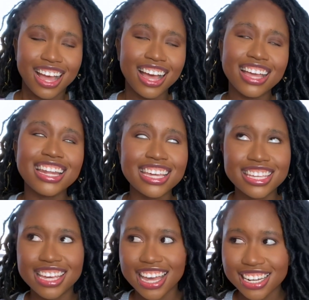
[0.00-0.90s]
and I
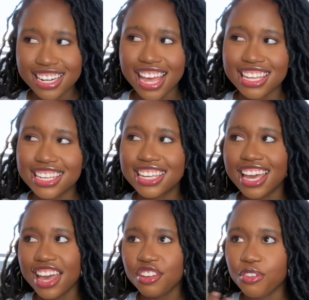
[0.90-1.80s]
get it, I
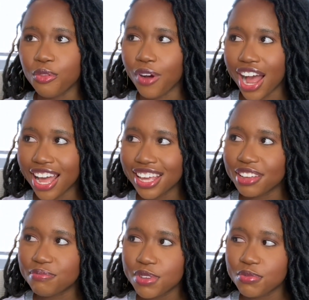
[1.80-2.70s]
get
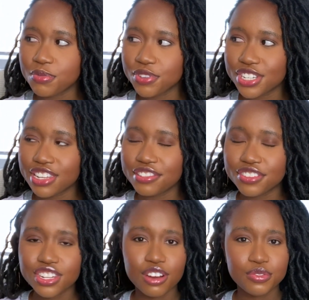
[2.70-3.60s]
why people perceive
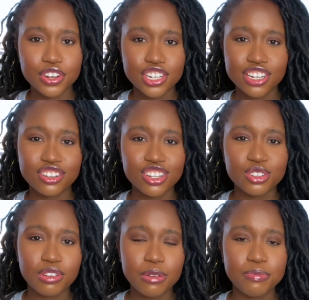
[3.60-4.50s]
software engineers
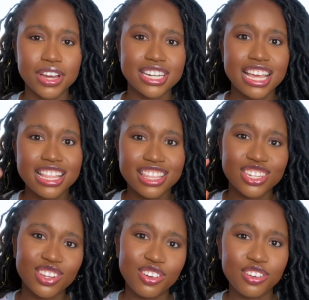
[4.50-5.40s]
this way, but
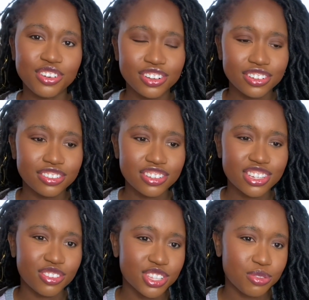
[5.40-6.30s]
this whole,
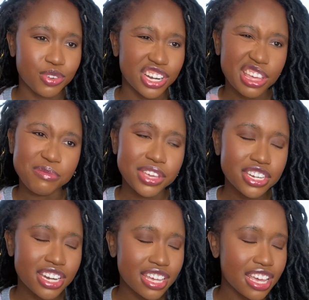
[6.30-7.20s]
what's the word,
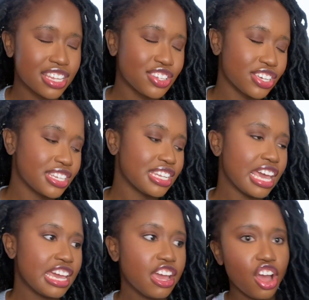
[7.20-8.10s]
image, I guess you could
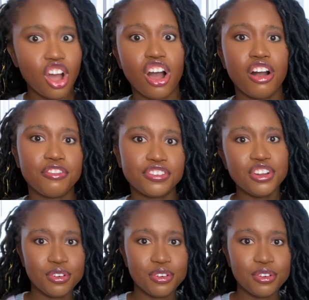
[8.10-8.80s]
say, of, you know,